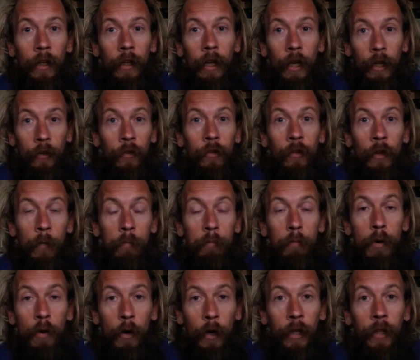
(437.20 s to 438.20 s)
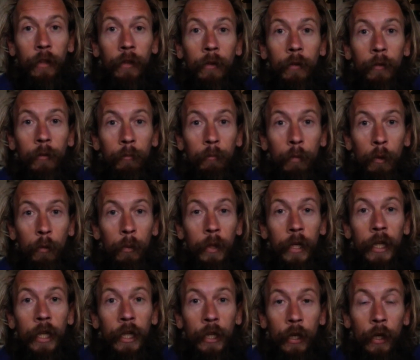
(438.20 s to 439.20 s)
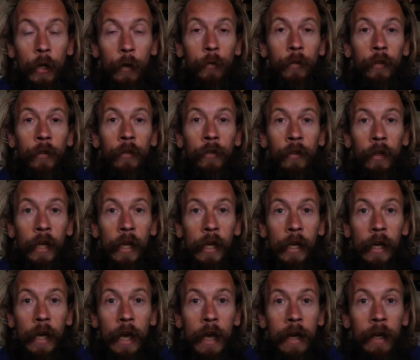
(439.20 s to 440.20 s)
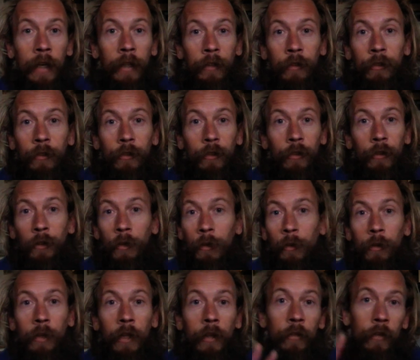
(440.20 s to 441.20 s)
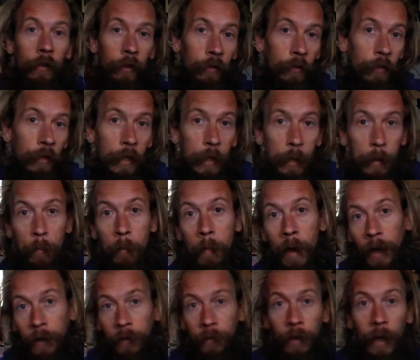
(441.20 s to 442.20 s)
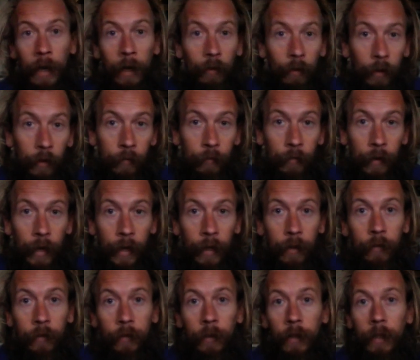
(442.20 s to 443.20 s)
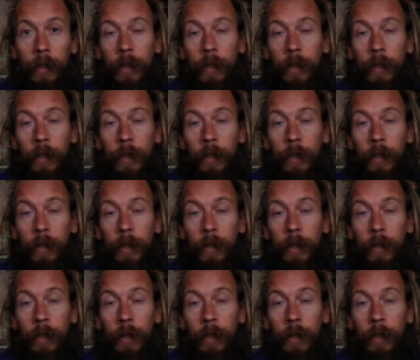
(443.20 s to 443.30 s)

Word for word: at some point but we didn't notice it and you know this is the mandela effect